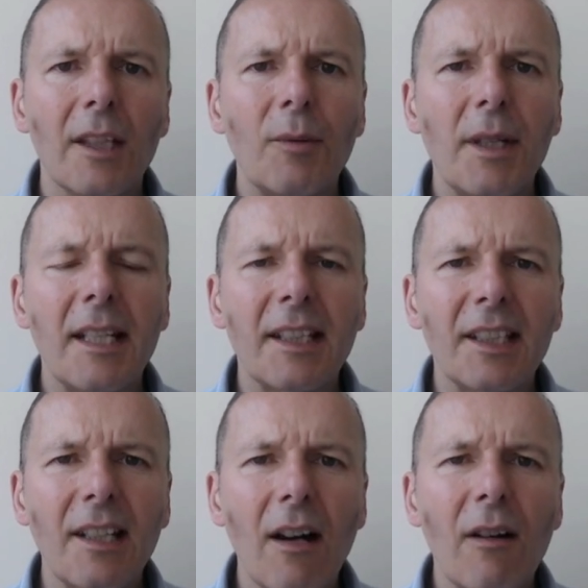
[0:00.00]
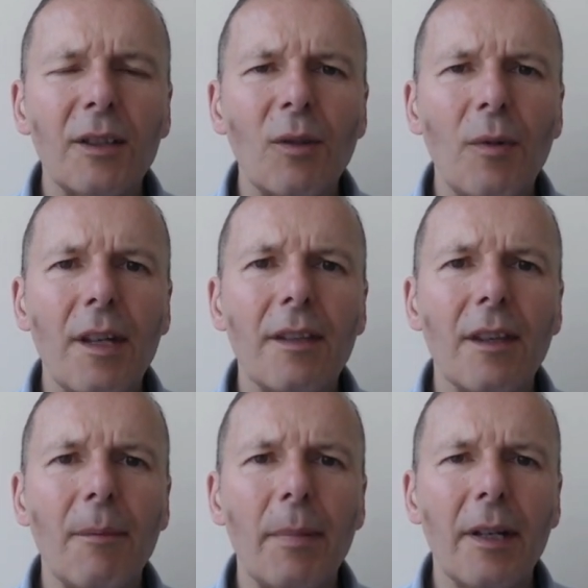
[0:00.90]
we need to start with
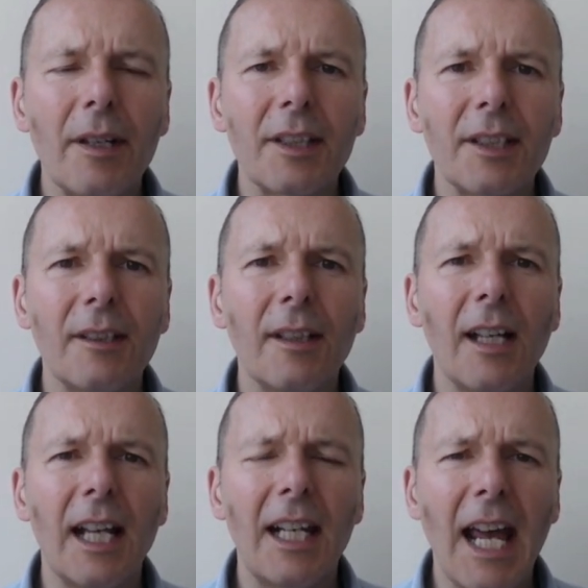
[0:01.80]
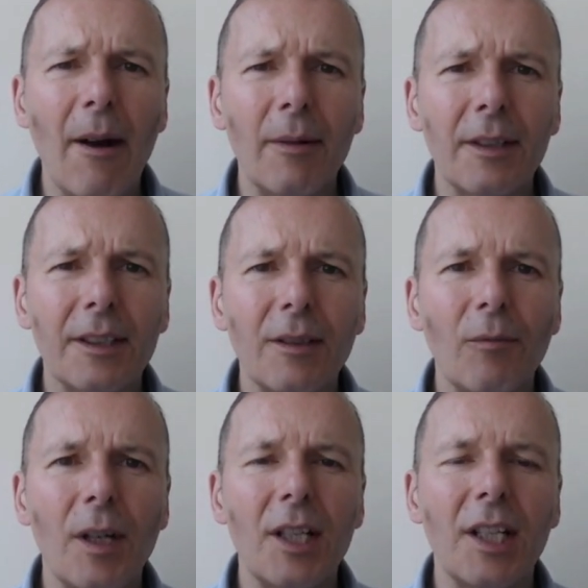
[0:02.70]
the personal allowance,
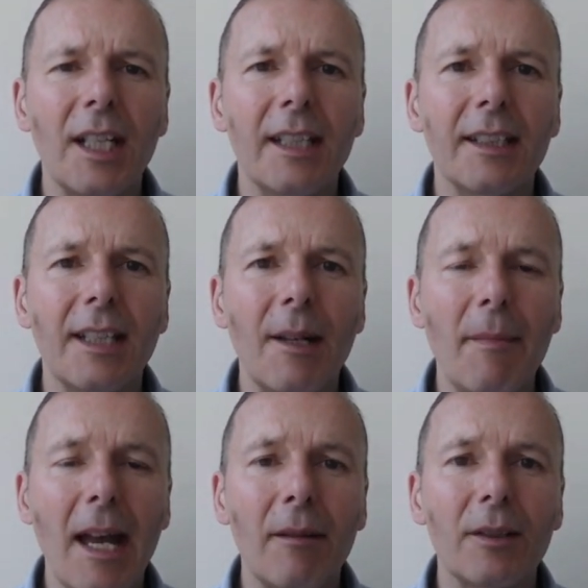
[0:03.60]
which is the amount